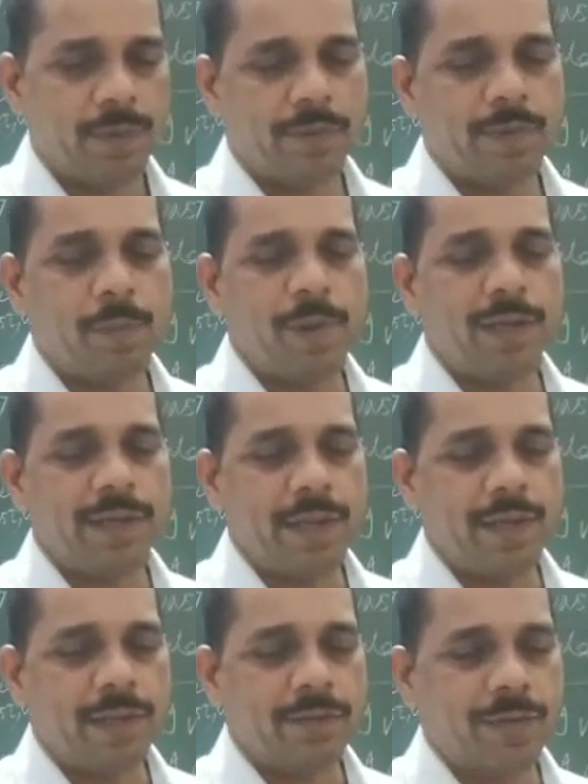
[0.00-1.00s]

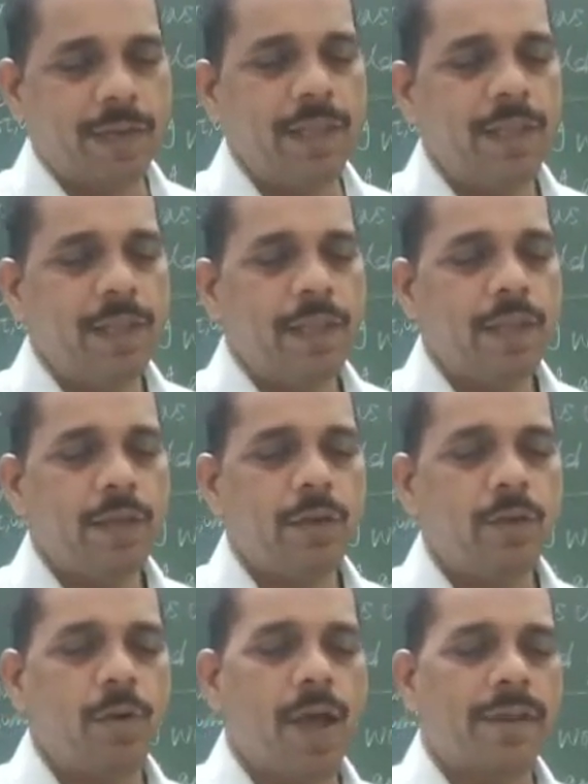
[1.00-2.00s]
Simultaneously,
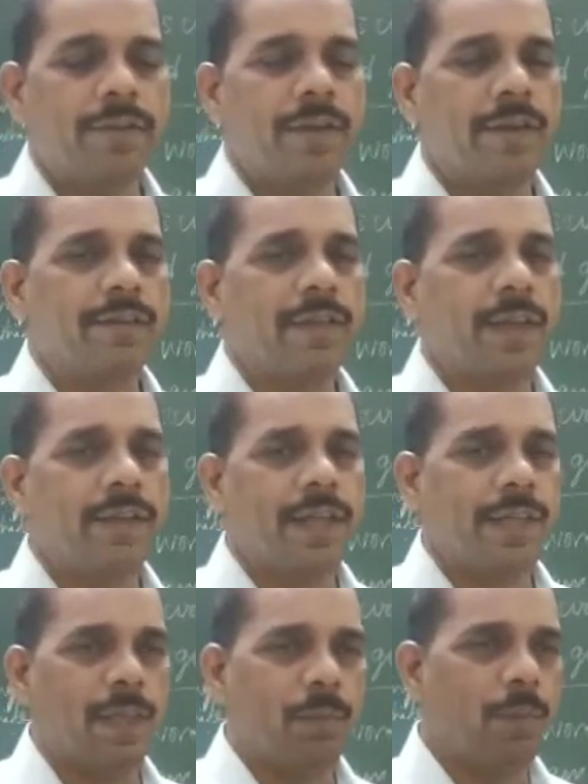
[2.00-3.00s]
two actions are
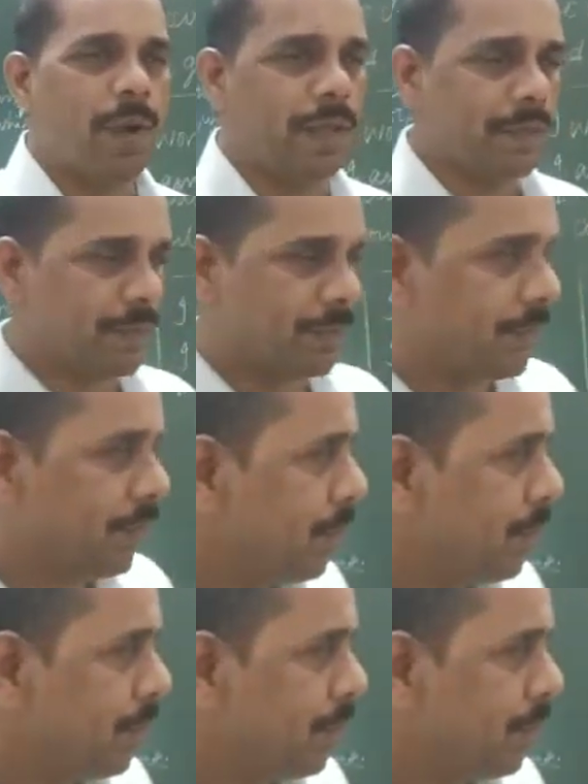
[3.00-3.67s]
taking place.